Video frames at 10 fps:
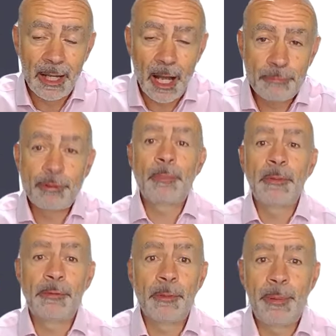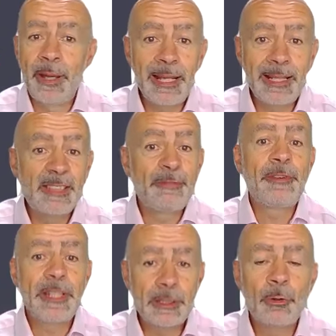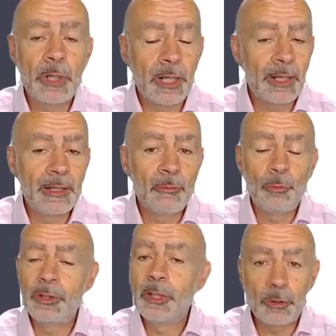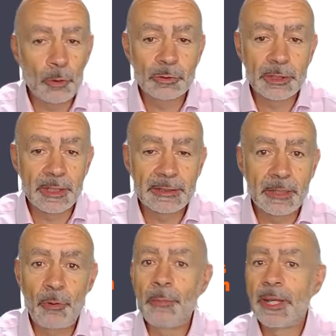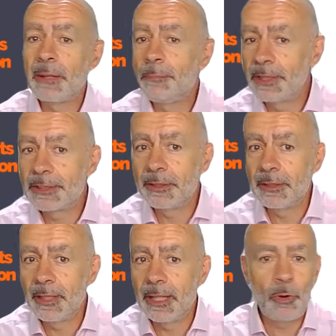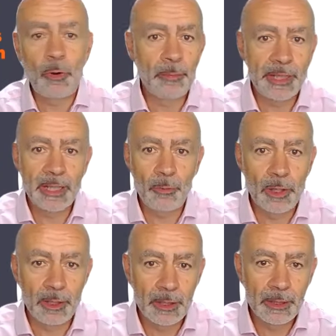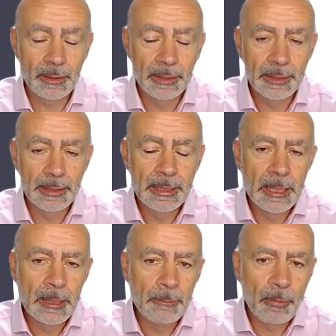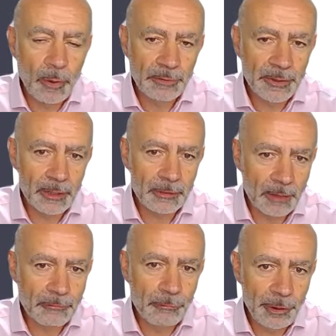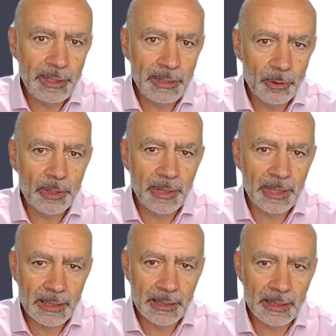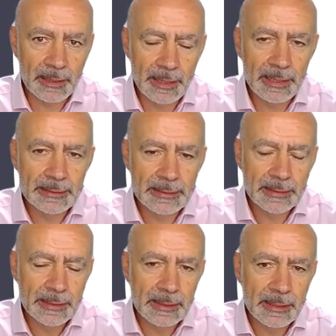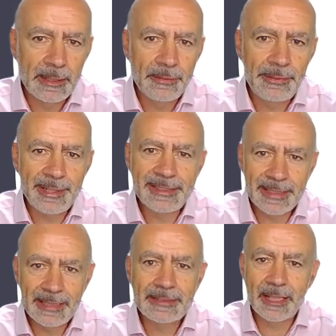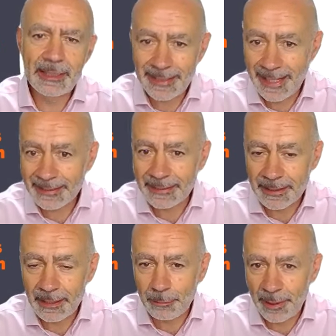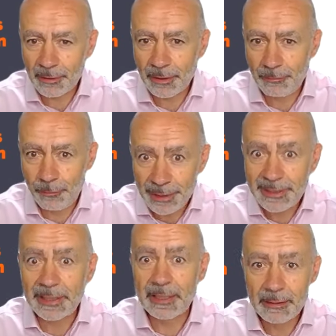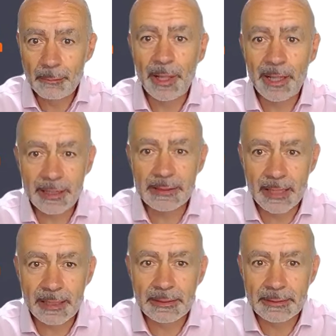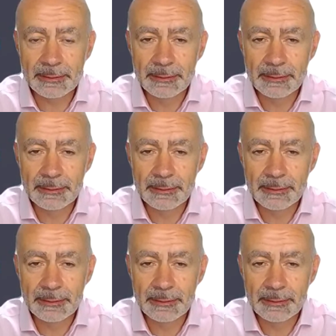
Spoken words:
a properly prepared, defendable claim will not alter this. It won't make it better. It won't make it work. But one thing I'd really want to make clear is this isn't a tactic about avoiding paying tax.